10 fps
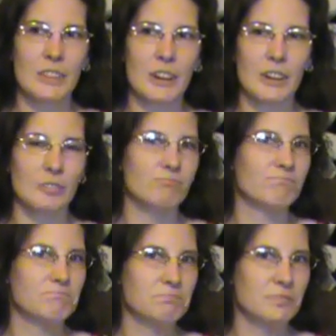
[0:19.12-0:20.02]
they're
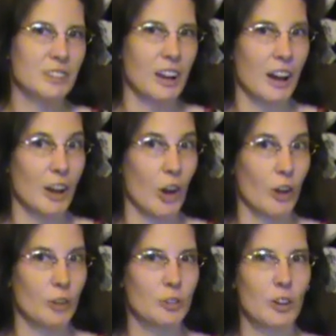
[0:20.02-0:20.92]
not
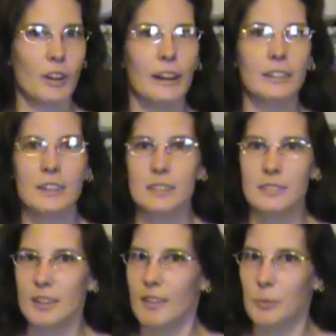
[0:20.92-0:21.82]
long and drawn out,
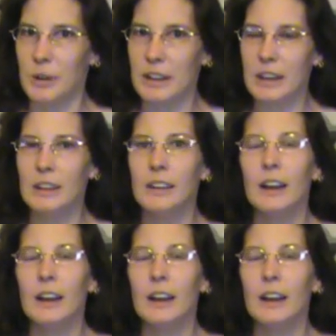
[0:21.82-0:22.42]
because you know I'm windy.